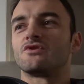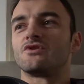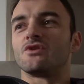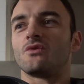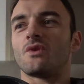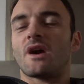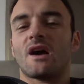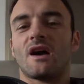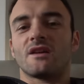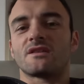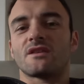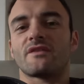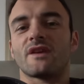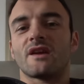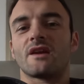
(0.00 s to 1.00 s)
do
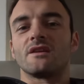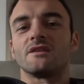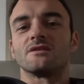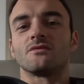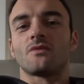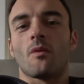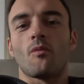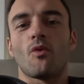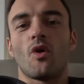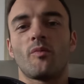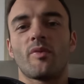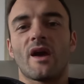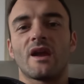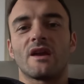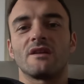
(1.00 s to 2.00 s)
harder things with more
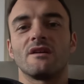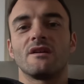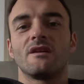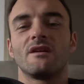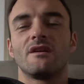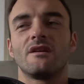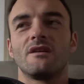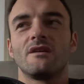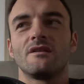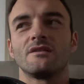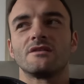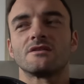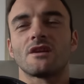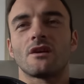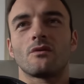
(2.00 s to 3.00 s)
pain.
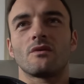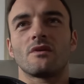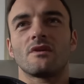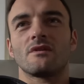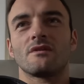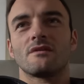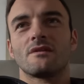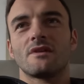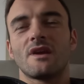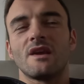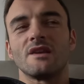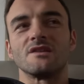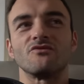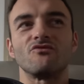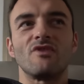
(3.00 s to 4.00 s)
So
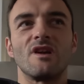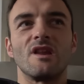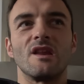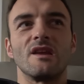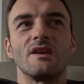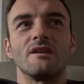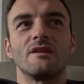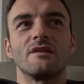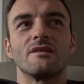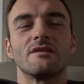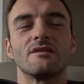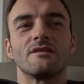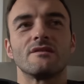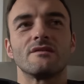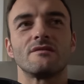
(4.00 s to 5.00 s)
is it really
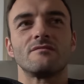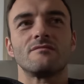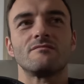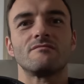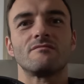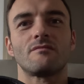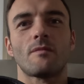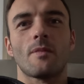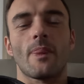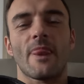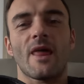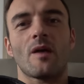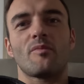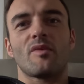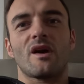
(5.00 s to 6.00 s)

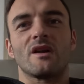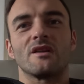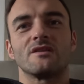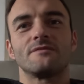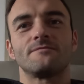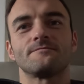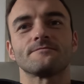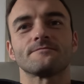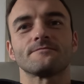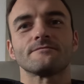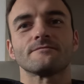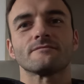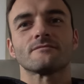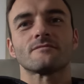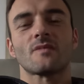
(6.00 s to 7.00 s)
that bad?
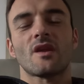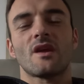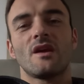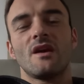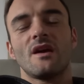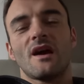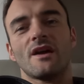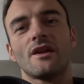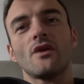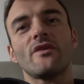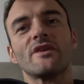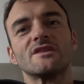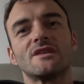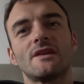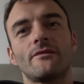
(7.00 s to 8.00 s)
I know
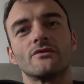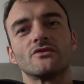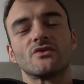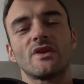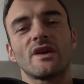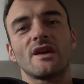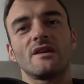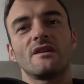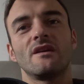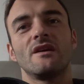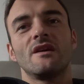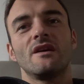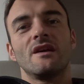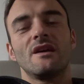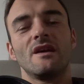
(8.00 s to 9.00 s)
there's a difference between
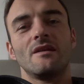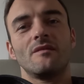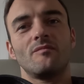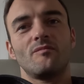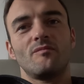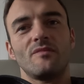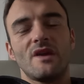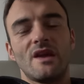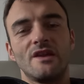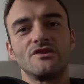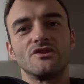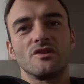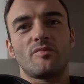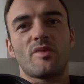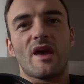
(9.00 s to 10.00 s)

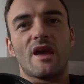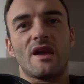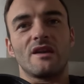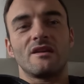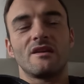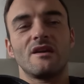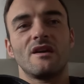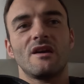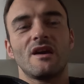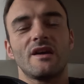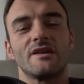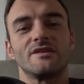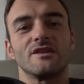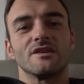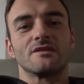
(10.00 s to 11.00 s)
injured pain
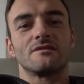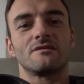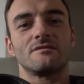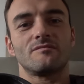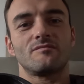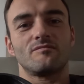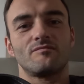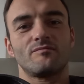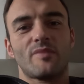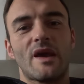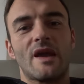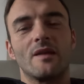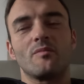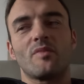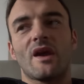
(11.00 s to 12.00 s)
and just
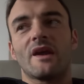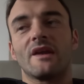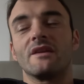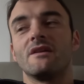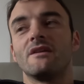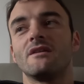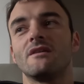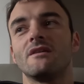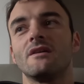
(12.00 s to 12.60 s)
pain.